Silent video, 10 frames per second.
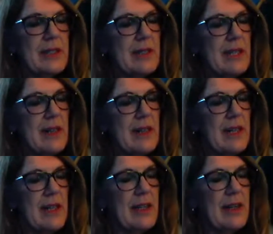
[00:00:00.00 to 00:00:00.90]
I
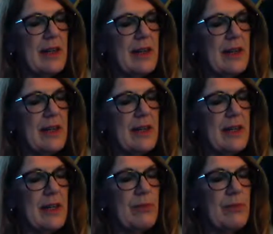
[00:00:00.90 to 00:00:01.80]
think
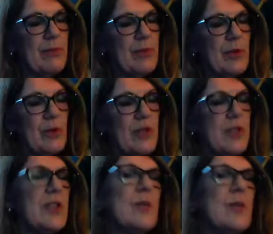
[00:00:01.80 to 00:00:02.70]
I'm going to
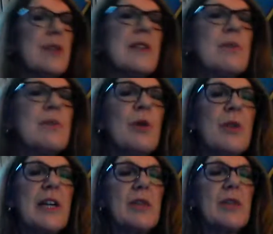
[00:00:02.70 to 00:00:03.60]
finish with this poem
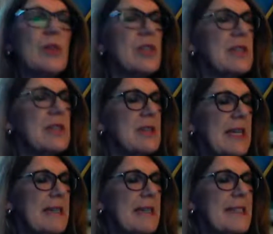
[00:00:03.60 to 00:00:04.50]
here, which is
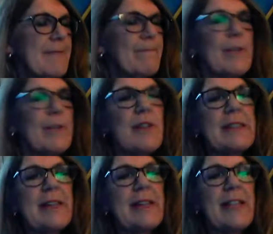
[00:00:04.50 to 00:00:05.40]
East.
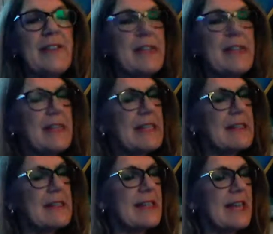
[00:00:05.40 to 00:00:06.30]
Obviously, I live in the
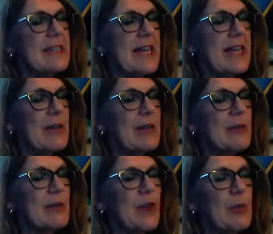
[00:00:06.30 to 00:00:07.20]
East in County Down. I'm
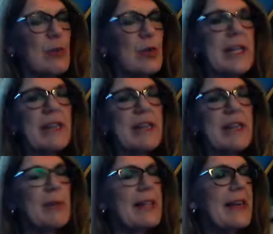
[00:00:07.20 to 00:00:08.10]
from North County
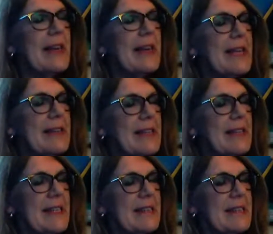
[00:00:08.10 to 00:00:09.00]
Dublin in the
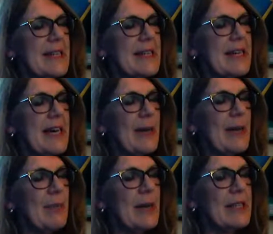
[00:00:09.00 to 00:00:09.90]
East,
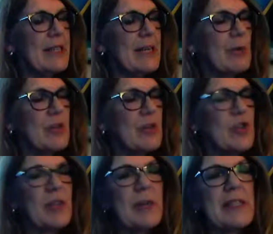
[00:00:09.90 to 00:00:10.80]
and I'm always
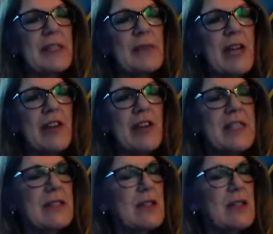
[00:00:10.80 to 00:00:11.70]
struck by the similarities
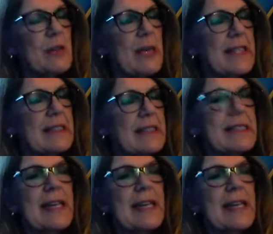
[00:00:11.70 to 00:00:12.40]
in the two places,